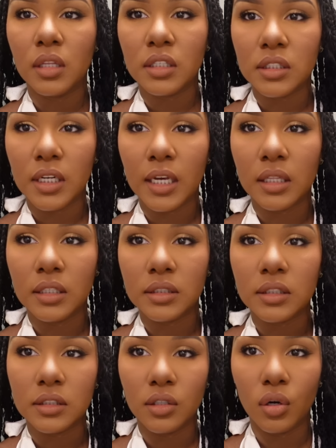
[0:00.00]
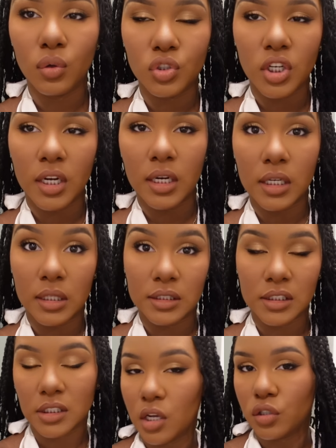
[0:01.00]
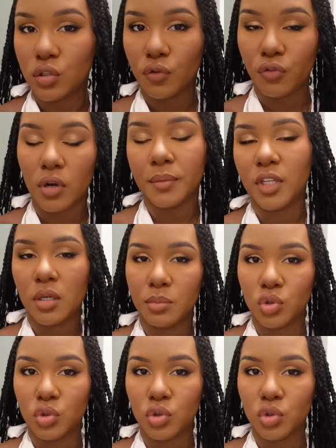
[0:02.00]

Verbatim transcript: this necklace, this gold chain necklace is also from the M